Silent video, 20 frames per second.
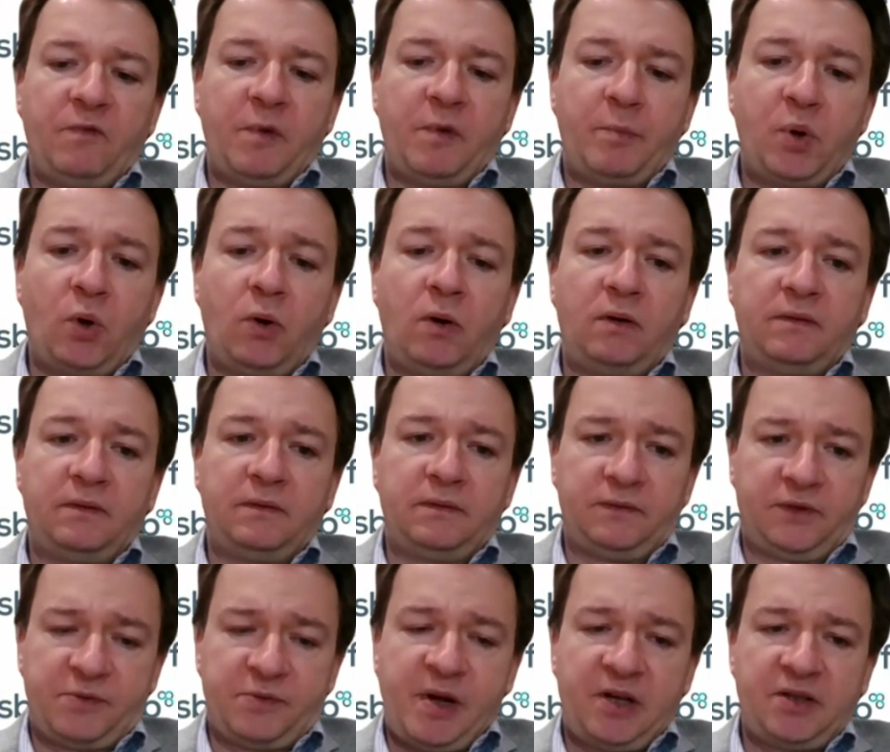report,
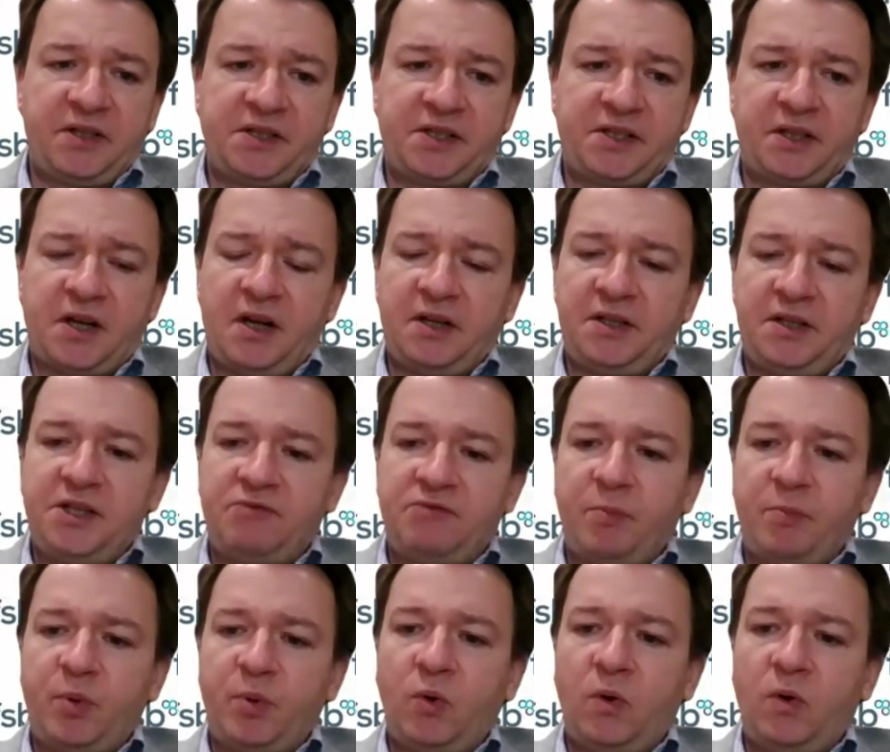Smarter
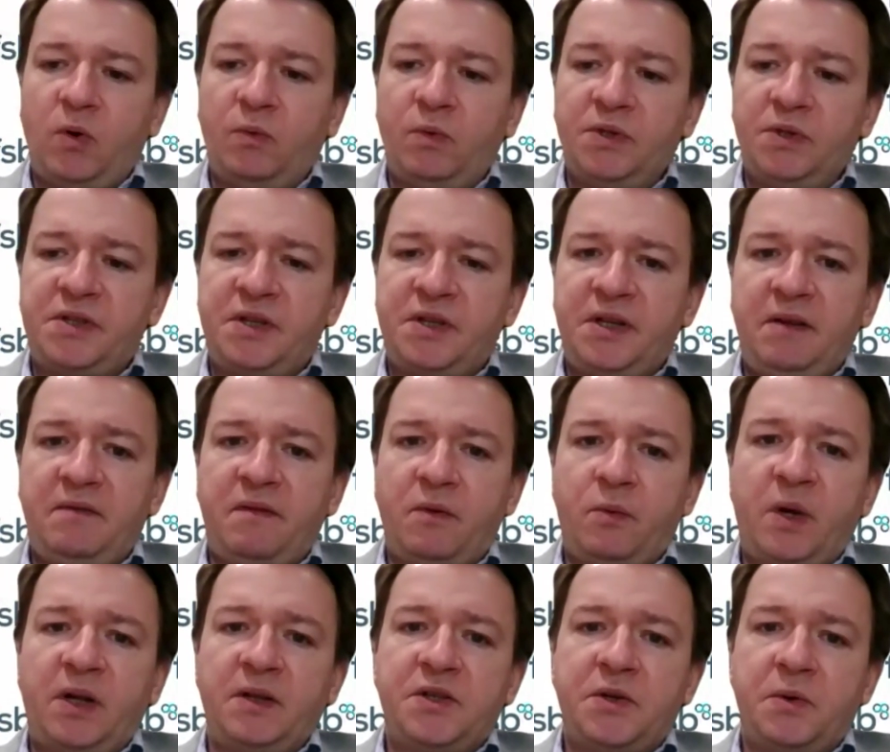Society's report, was the need
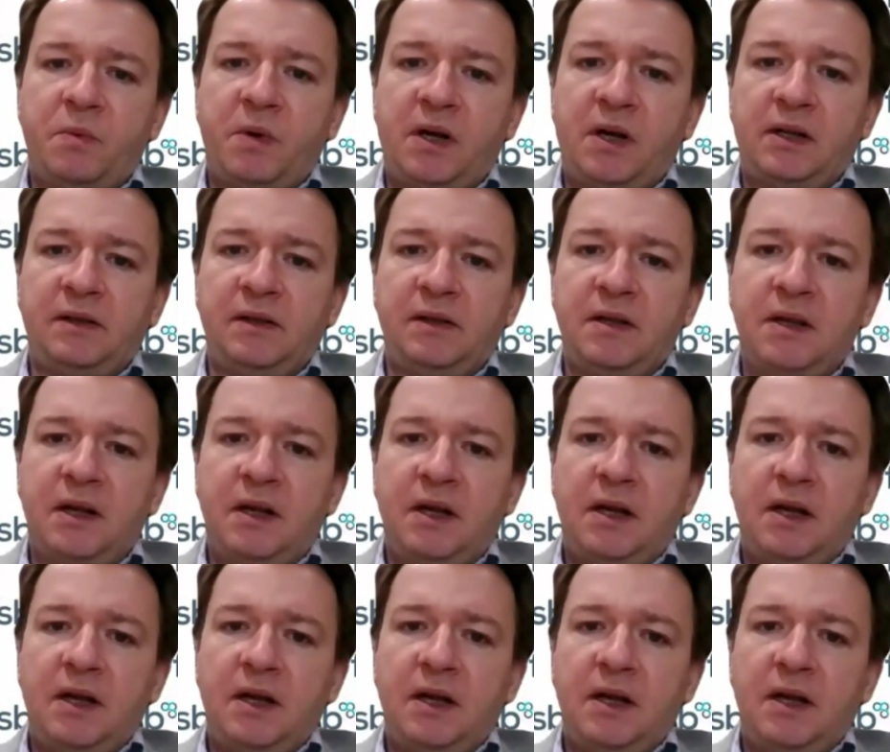for one-to-one